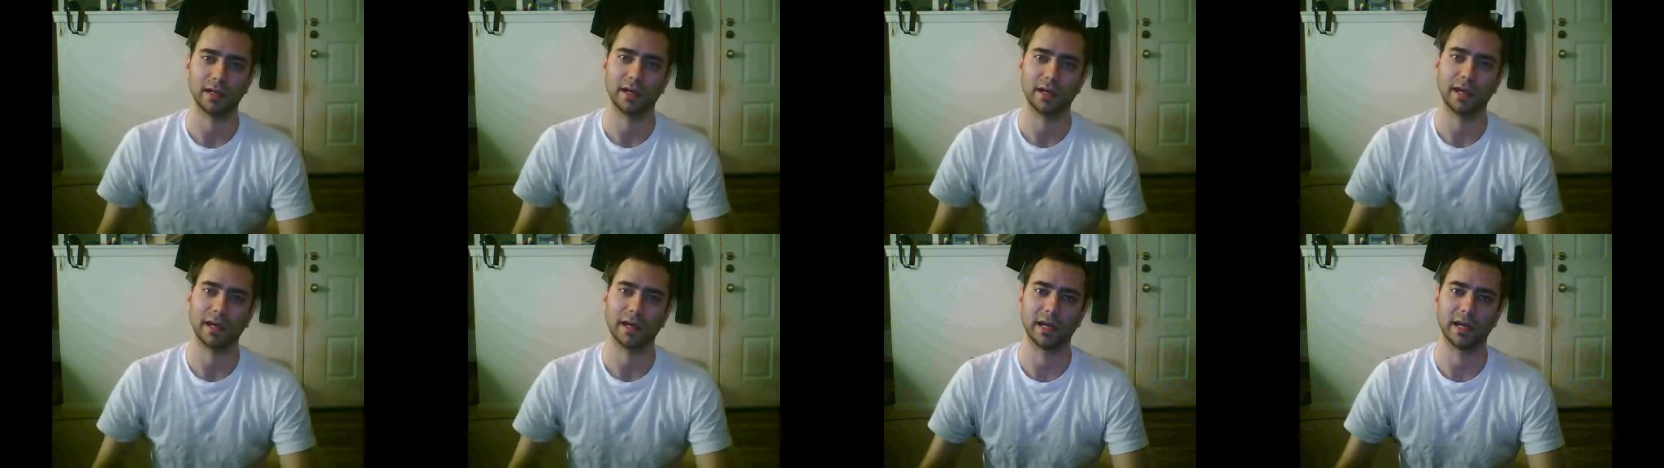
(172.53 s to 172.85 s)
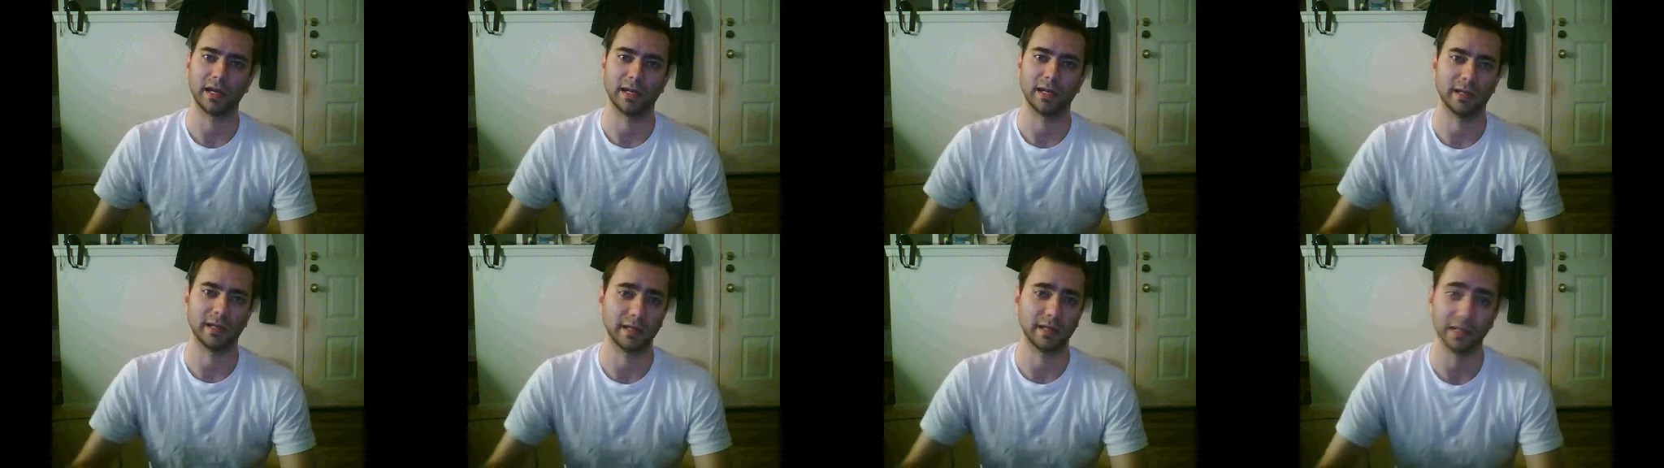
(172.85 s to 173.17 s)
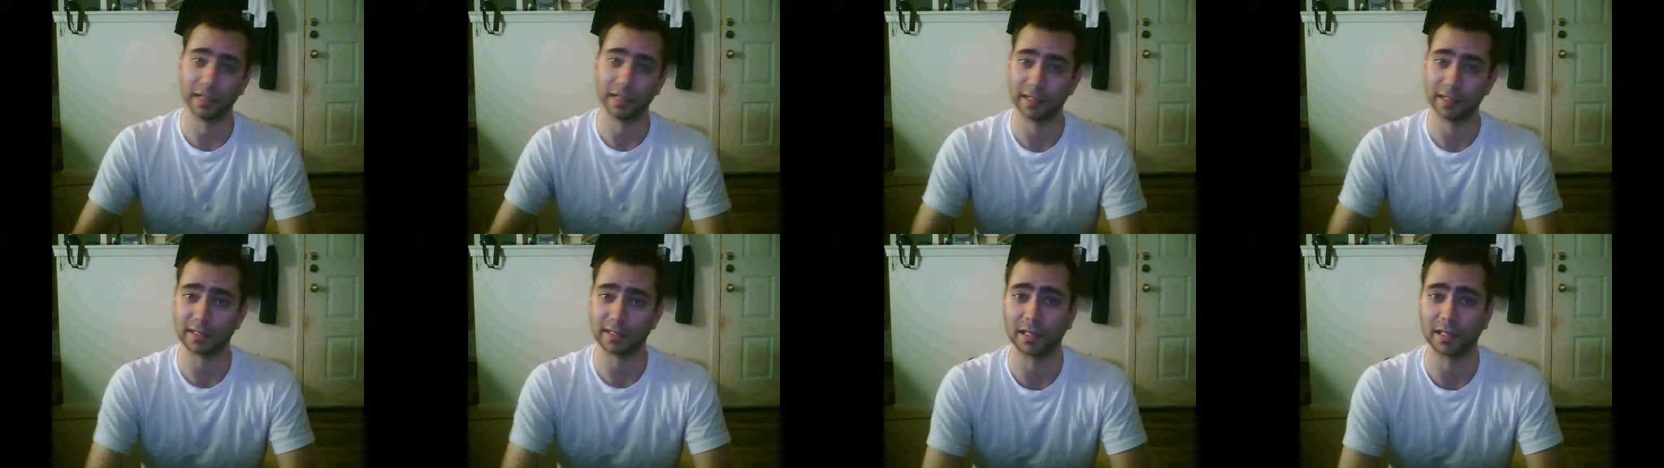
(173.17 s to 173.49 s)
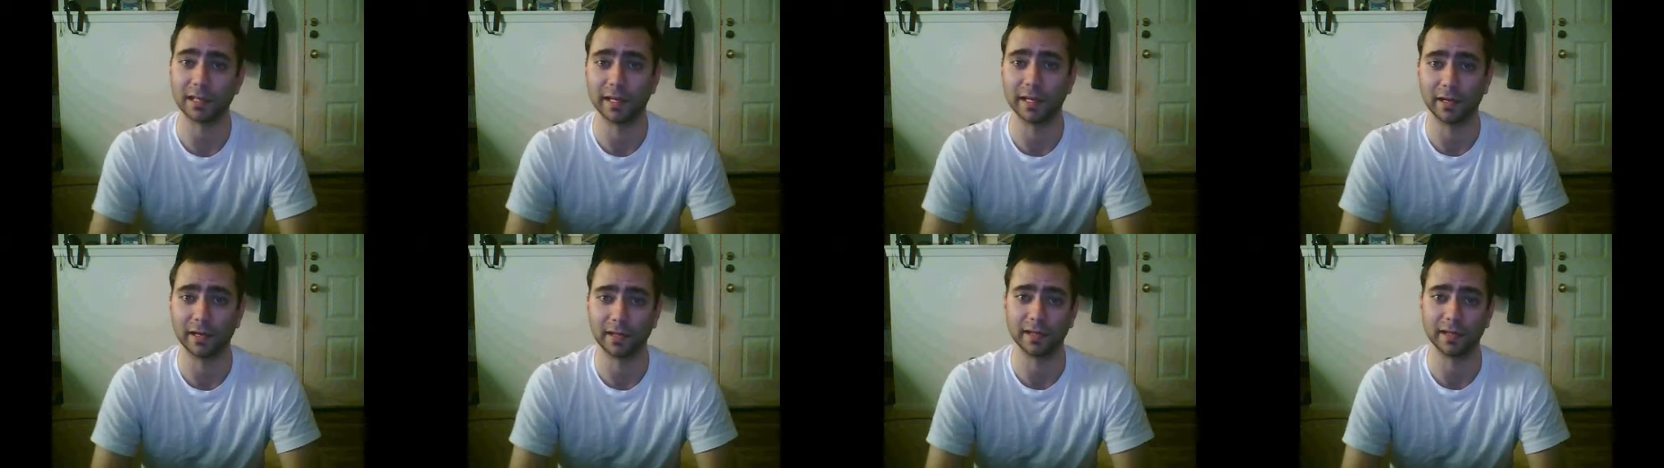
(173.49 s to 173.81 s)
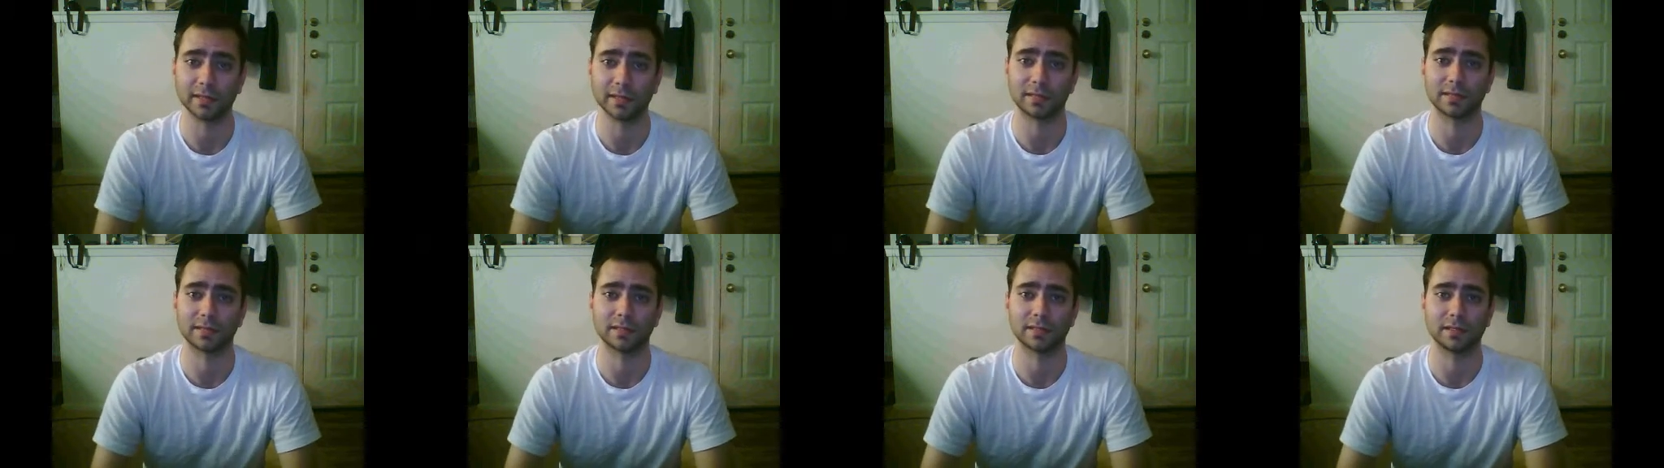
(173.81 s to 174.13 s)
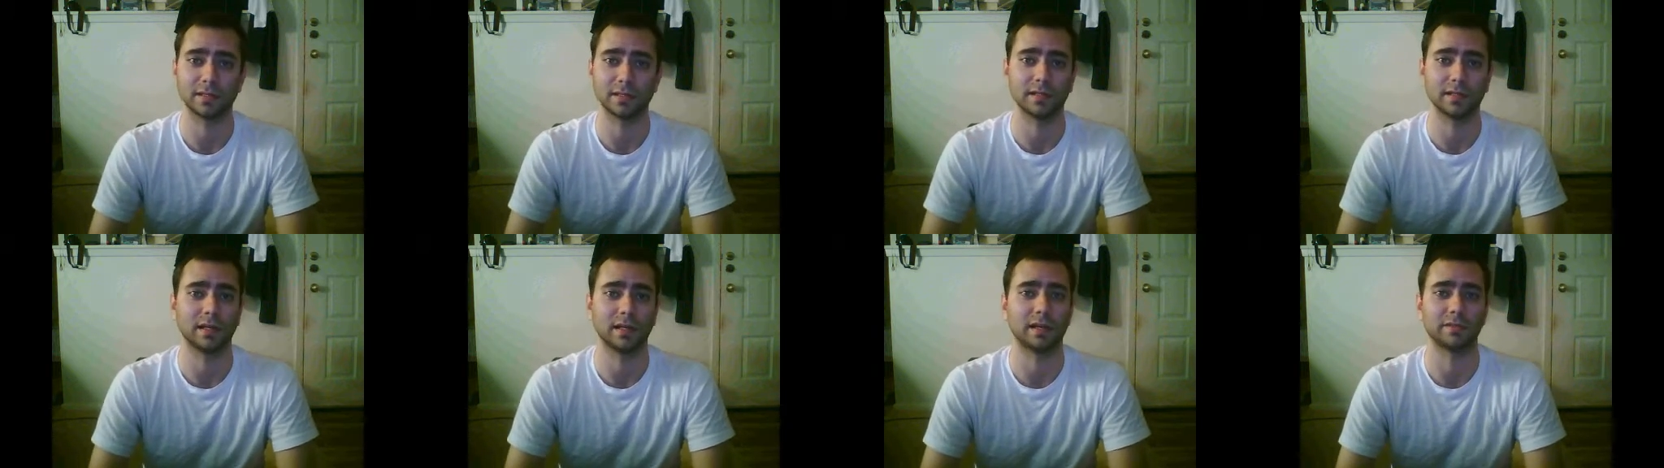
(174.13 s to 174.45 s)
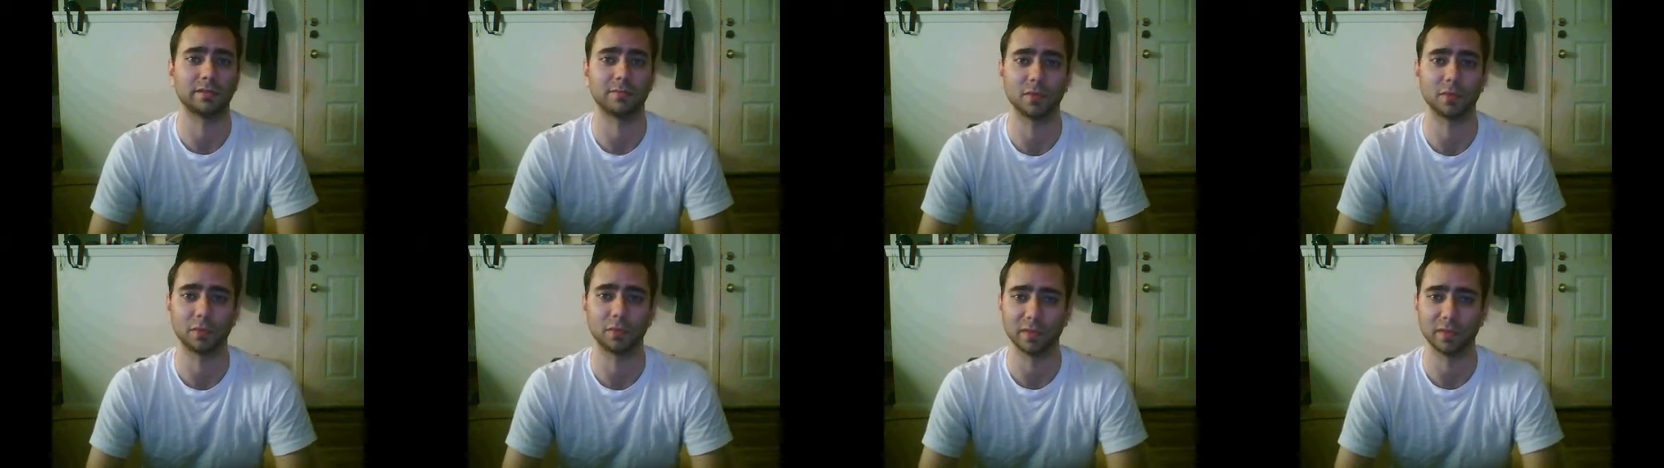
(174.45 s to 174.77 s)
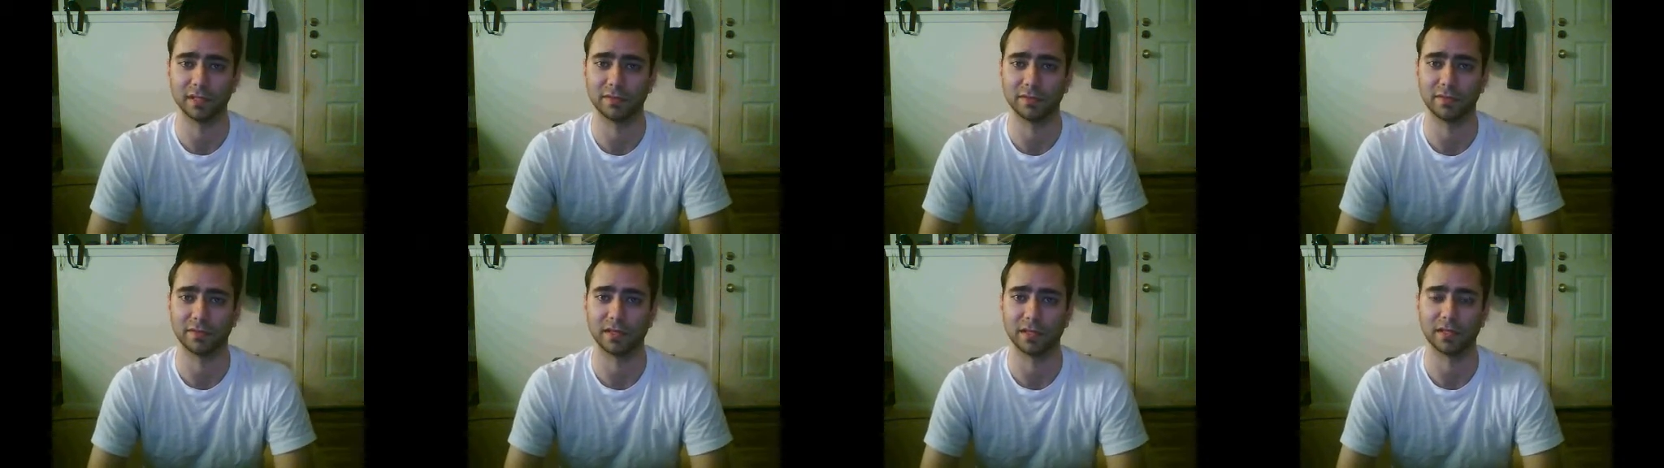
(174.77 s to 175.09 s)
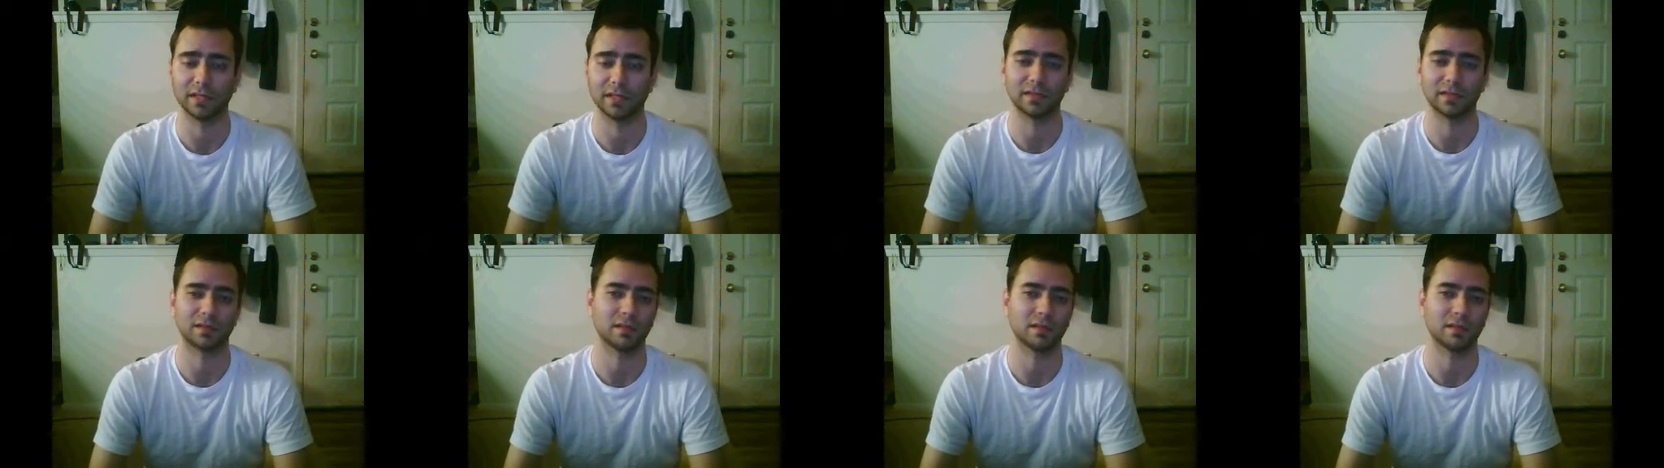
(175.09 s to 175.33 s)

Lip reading: And it's hilarious. A lot of them are really funny.